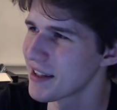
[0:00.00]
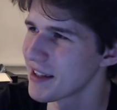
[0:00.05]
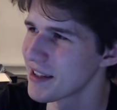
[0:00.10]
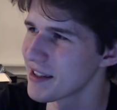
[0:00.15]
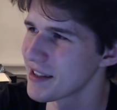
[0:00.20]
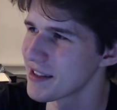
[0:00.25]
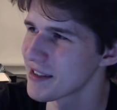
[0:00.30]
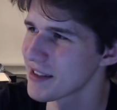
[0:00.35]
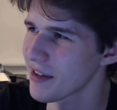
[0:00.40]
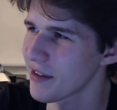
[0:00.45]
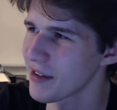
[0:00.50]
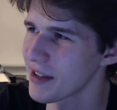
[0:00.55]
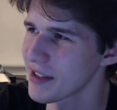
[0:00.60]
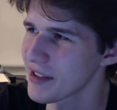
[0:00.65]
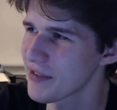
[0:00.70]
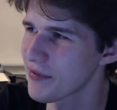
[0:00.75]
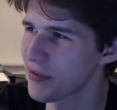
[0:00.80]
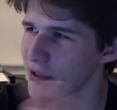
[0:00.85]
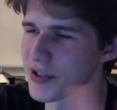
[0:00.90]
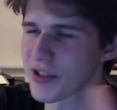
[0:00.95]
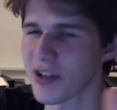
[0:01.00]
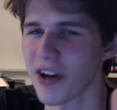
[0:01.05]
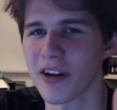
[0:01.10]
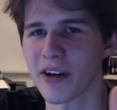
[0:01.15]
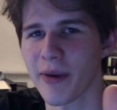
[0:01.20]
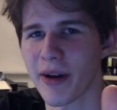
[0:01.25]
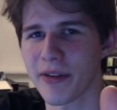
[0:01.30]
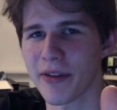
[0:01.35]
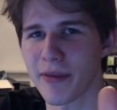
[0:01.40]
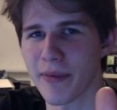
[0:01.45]
So let's first talk
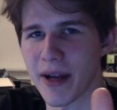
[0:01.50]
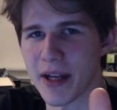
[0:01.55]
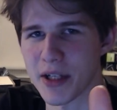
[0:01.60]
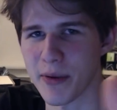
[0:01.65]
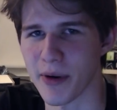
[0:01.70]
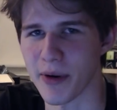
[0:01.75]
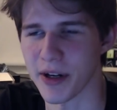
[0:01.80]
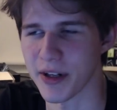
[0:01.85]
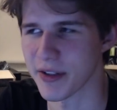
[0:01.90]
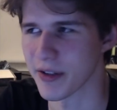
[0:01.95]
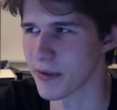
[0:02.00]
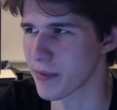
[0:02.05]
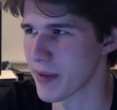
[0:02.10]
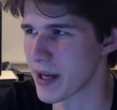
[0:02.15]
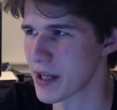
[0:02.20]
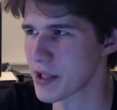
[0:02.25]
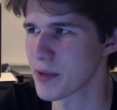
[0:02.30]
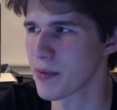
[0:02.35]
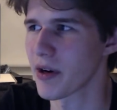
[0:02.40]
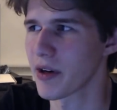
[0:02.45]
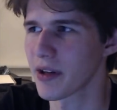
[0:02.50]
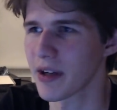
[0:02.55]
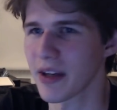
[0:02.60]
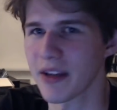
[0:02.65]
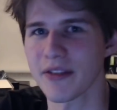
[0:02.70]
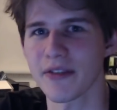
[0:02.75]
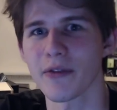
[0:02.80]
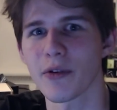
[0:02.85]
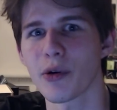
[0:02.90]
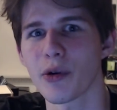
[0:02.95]
about the benchmark. So the benchmark
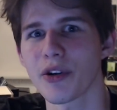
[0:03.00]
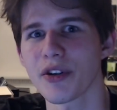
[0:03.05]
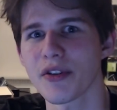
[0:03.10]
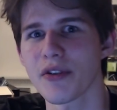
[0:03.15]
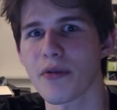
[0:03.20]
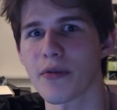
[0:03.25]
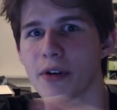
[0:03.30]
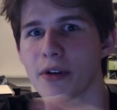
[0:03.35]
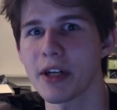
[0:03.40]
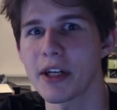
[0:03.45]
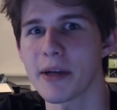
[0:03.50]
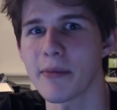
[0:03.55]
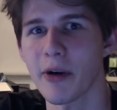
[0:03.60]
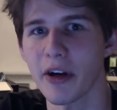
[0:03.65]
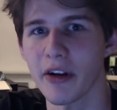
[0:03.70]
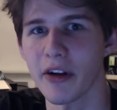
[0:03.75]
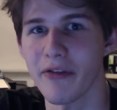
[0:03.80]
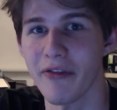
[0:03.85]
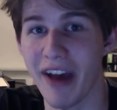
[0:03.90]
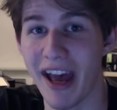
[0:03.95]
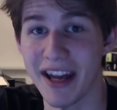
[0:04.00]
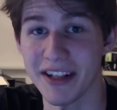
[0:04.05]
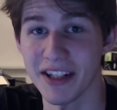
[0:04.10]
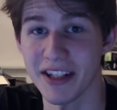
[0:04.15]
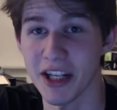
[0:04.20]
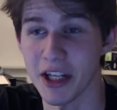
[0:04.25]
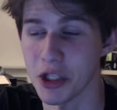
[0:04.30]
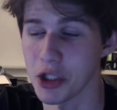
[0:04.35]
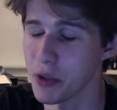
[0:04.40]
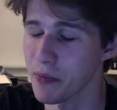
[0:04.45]
is, of course, 3Dmark
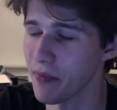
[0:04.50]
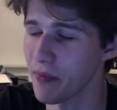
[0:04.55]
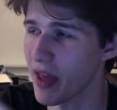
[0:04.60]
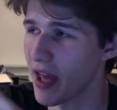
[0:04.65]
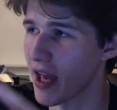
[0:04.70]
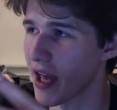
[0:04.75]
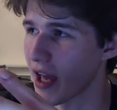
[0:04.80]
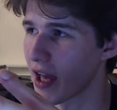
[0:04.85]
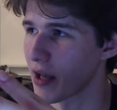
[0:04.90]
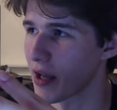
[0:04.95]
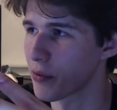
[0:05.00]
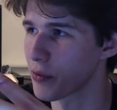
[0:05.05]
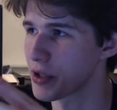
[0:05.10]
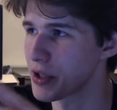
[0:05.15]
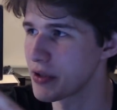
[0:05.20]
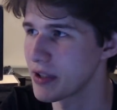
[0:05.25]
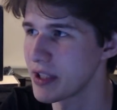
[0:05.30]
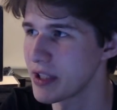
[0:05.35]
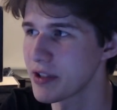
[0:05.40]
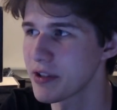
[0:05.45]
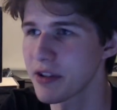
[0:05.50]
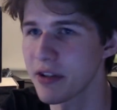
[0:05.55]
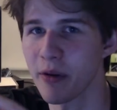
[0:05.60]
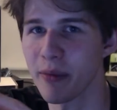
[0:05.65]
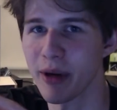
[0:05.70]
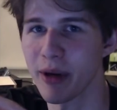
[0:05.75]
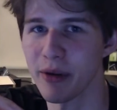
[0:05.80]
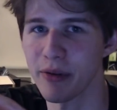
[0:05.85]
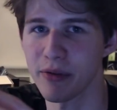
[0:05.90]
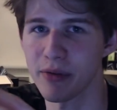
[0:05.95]
Vantage. And what you need to know
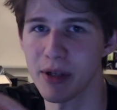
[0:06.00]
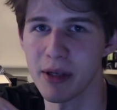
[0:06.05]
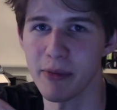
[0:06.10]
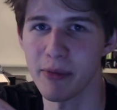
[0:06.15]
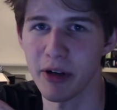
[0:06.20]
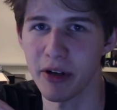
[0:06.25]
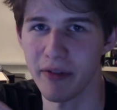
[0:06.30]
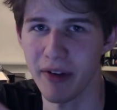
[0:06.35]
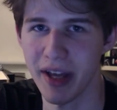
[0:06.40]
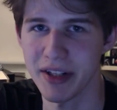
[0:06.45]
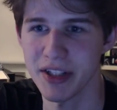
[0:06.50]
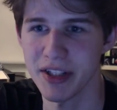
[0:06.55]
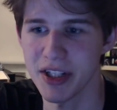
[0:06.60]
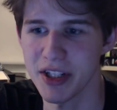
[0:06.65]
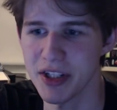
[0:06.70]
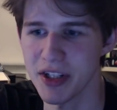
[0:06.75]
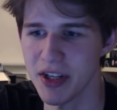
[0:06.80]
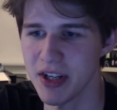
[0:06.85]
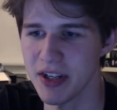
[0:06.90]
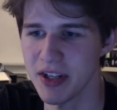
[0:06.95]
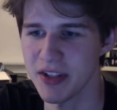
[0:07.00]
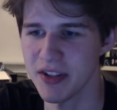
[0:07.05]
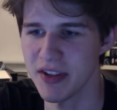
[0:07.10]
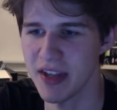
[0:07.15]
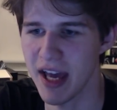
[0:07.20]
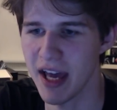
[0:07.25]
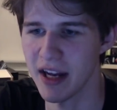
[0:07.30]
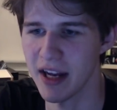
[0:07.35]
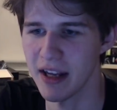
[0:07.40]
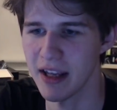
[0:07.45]
about 3Dmark Vantage is
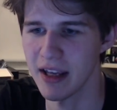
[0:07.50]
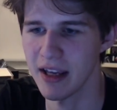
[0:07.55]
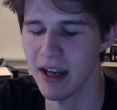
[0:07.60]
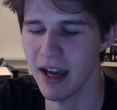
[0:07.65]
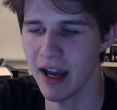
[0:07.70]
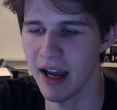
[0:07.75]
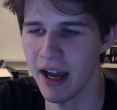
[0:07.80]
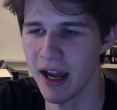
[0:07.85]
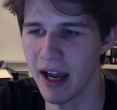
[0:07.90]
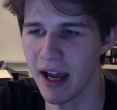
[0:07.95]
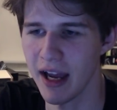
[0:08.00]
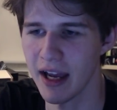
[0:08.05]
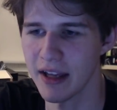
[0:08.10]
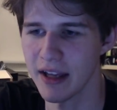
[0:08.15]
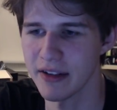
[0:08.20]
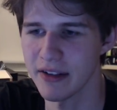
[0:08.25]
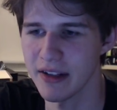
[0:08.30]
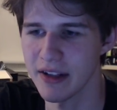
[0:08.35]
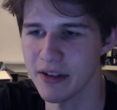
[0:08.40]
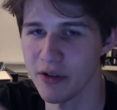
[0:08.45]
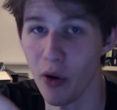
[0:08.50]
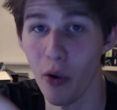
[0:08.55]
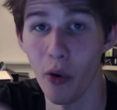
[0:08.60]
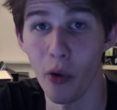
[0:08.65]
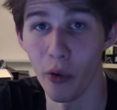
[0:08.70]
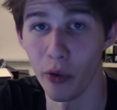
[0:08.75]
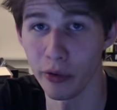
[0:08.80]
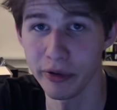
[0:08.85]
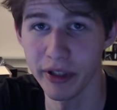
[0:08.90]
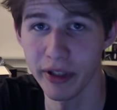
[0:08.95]
that it's
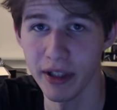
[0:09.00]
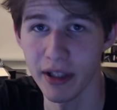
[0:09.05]
old.